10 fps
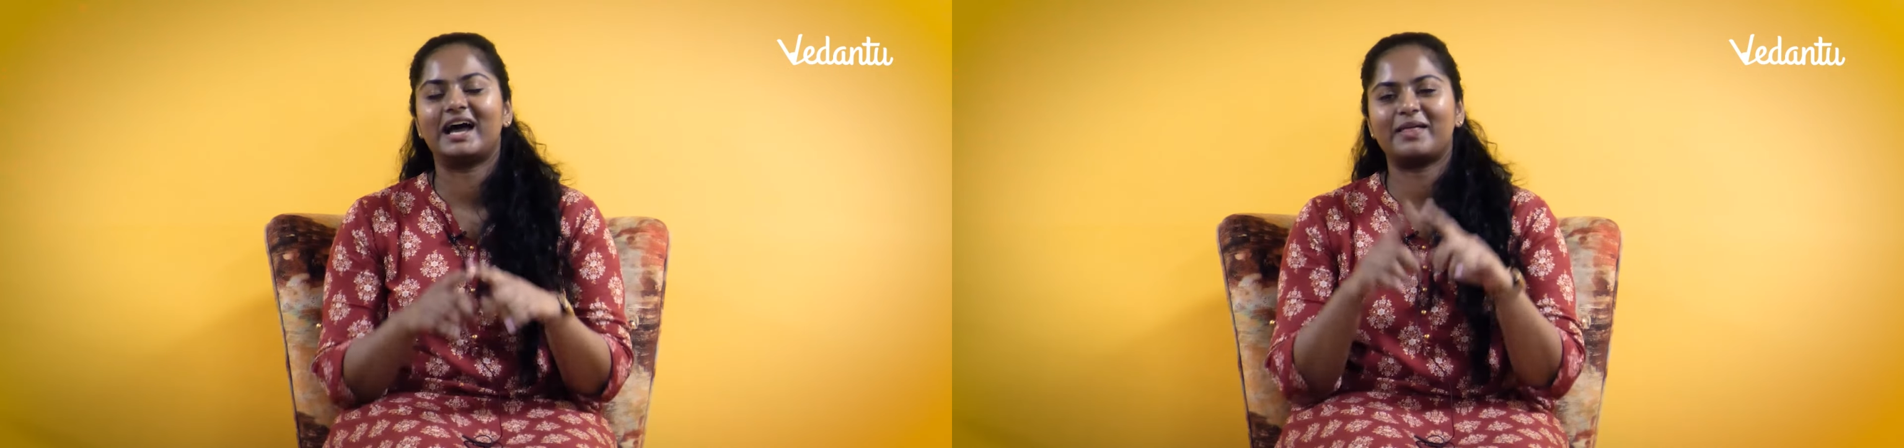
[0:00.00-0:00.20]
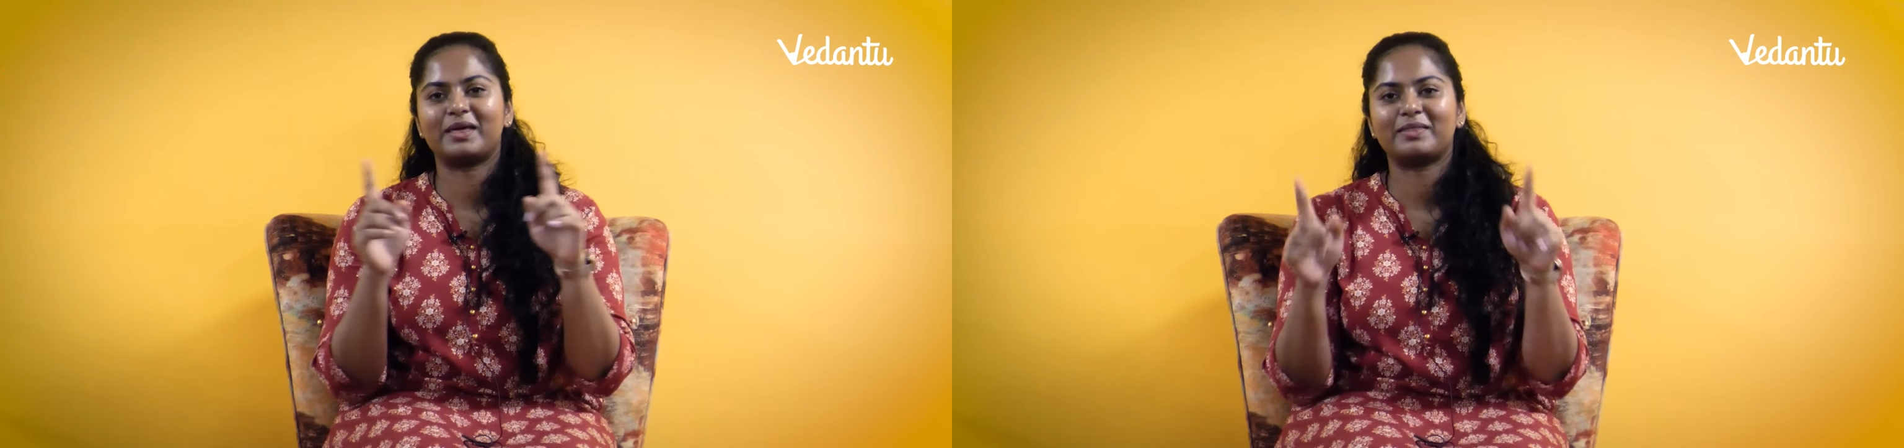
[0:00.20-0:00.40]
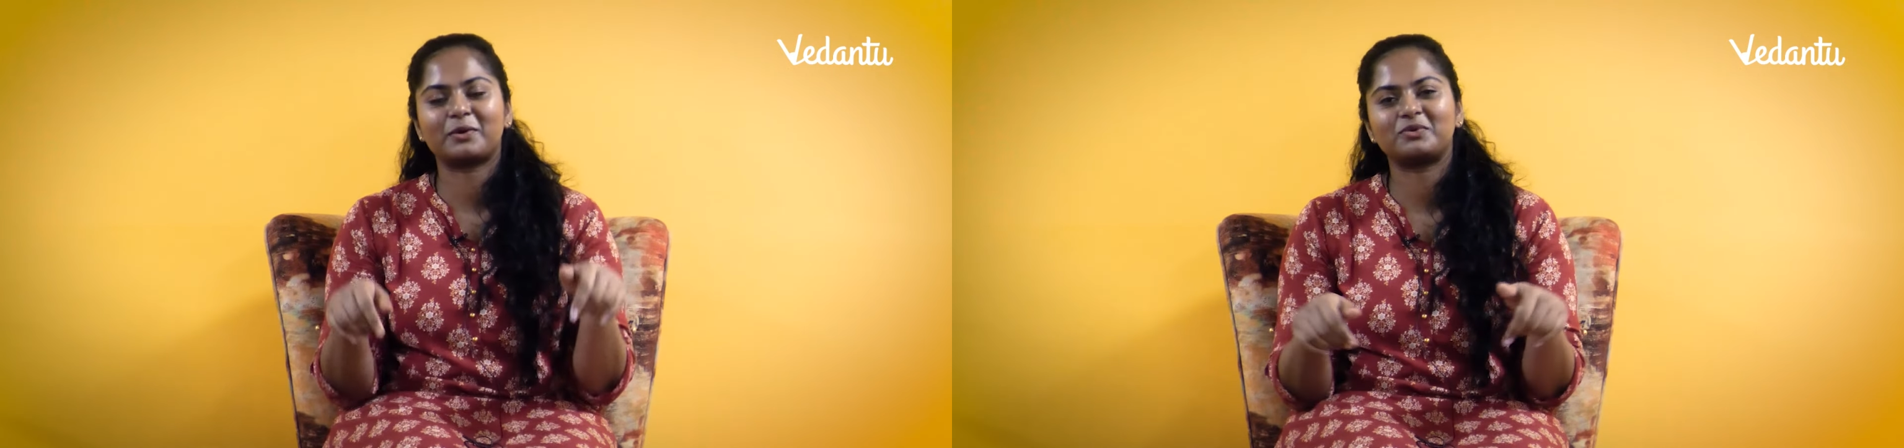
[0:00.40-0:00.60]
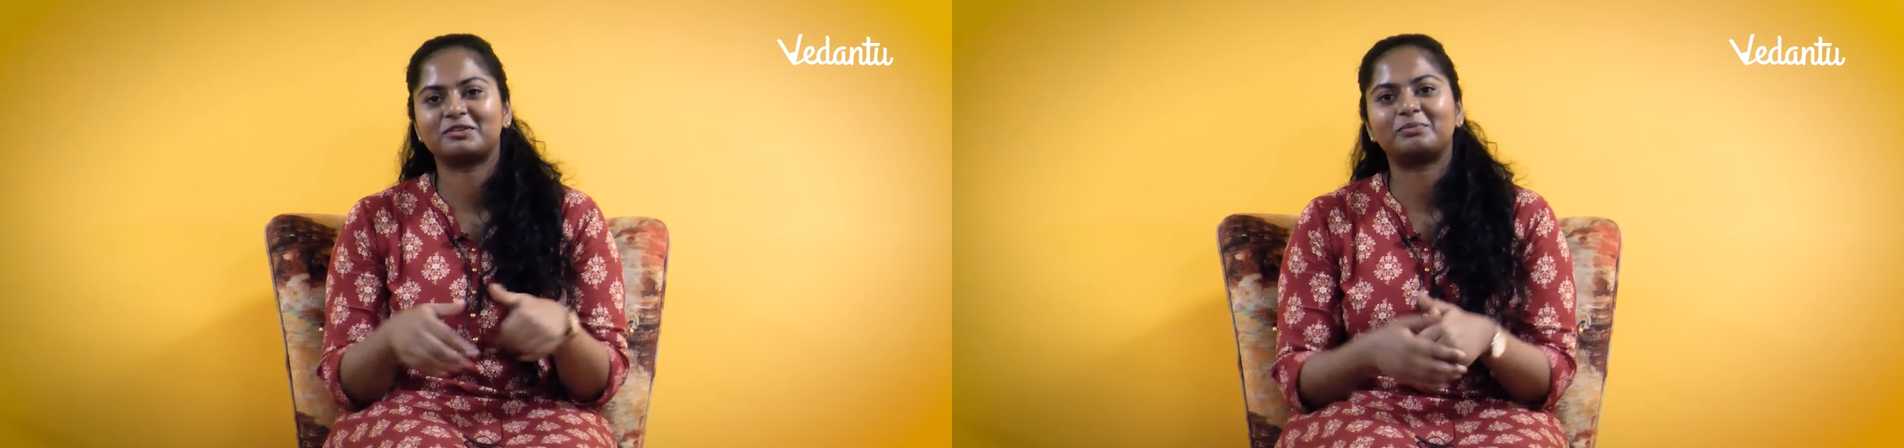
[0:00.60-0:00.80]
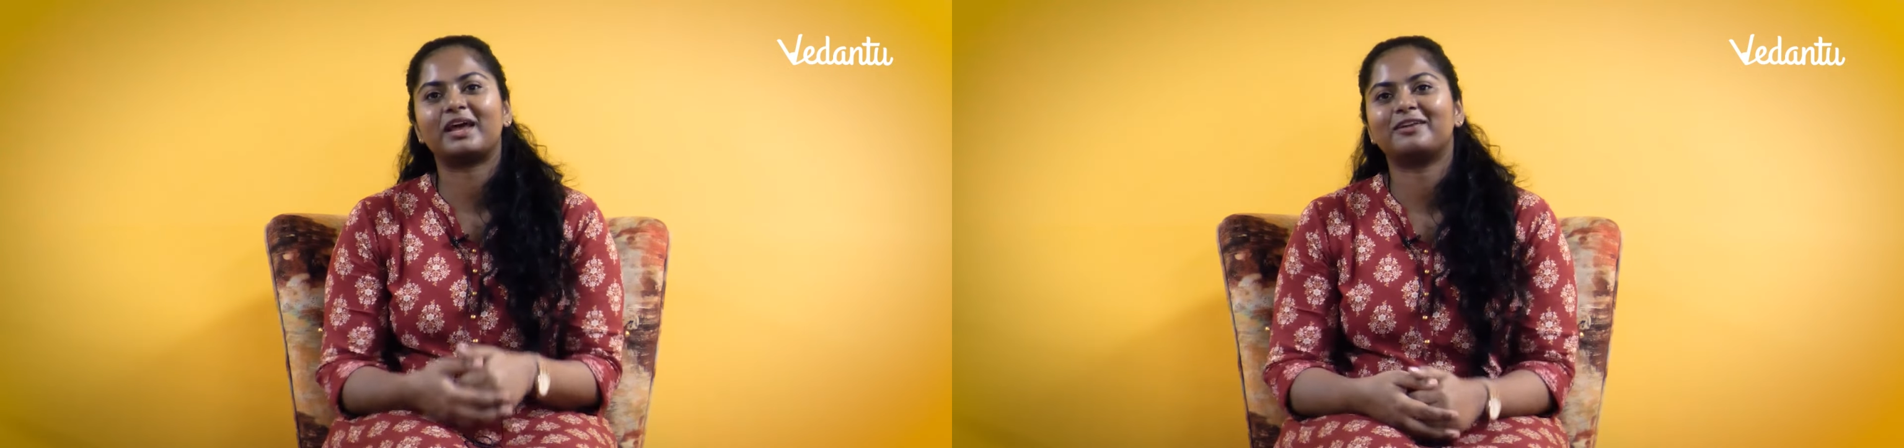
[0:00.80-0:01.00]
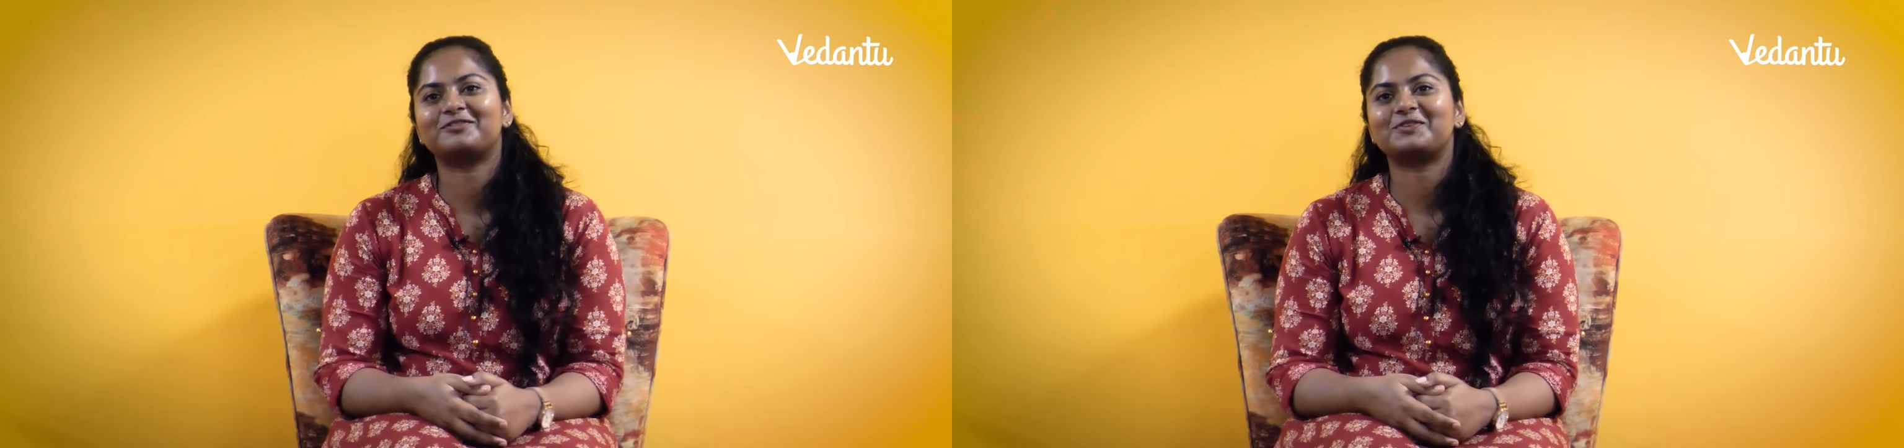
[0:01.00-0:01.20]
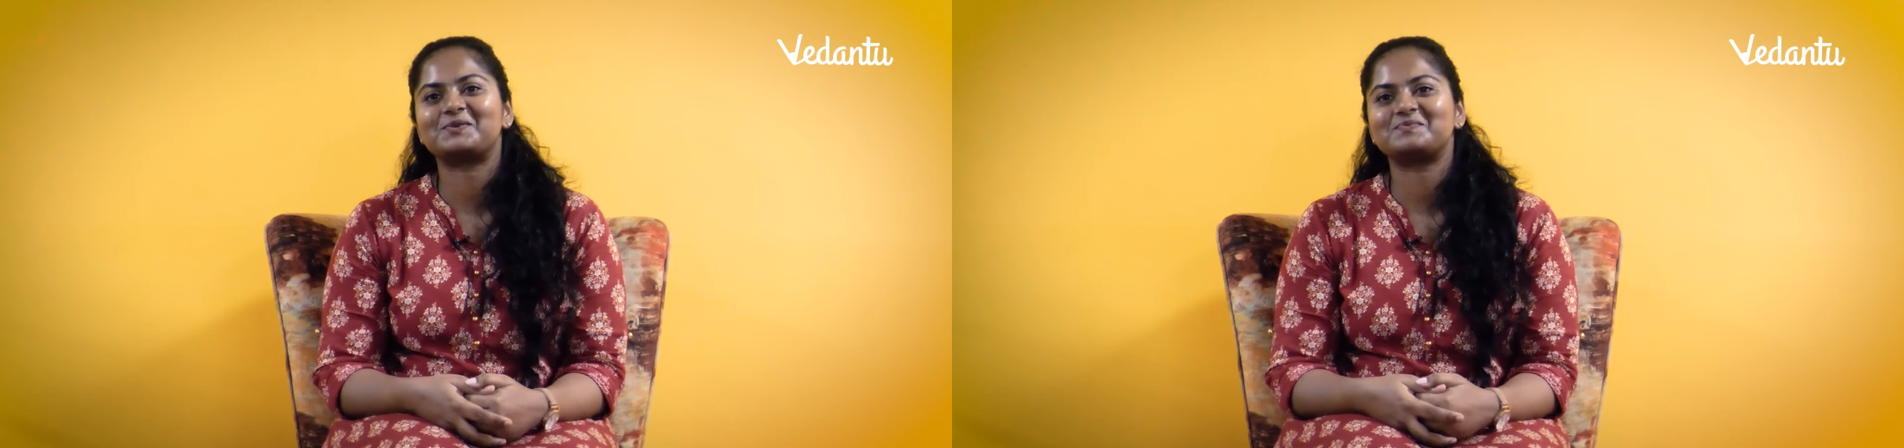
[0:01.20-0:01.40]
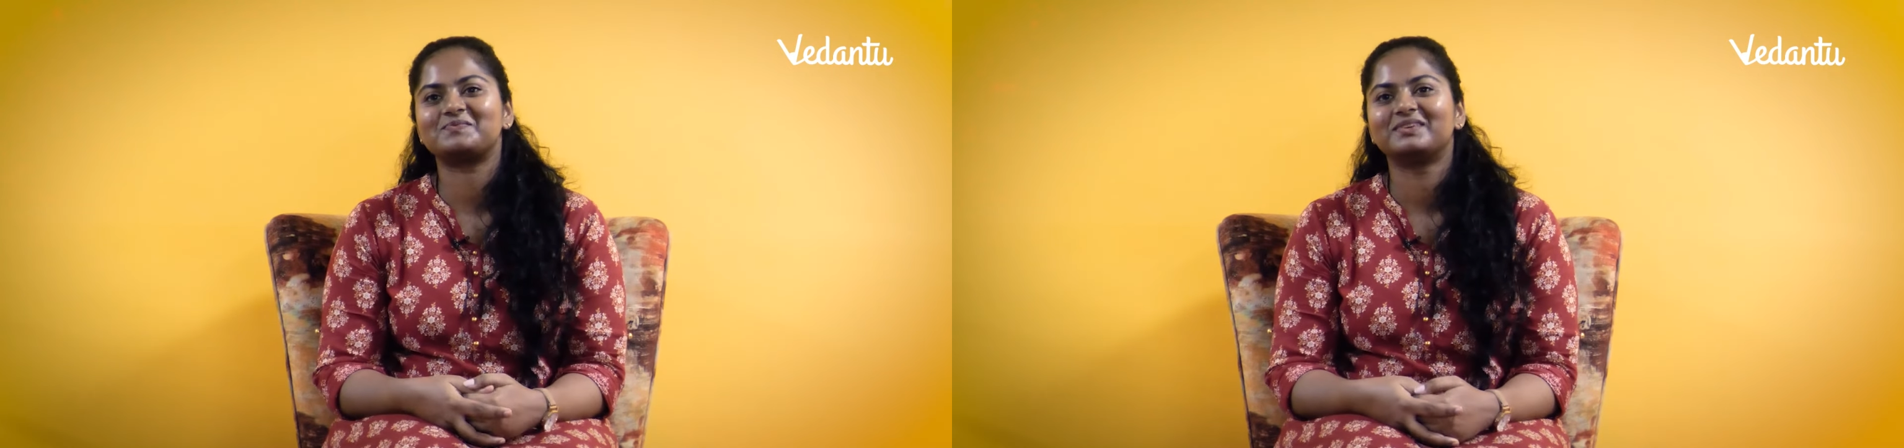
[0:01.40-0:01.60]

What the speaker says: and then there was a platform.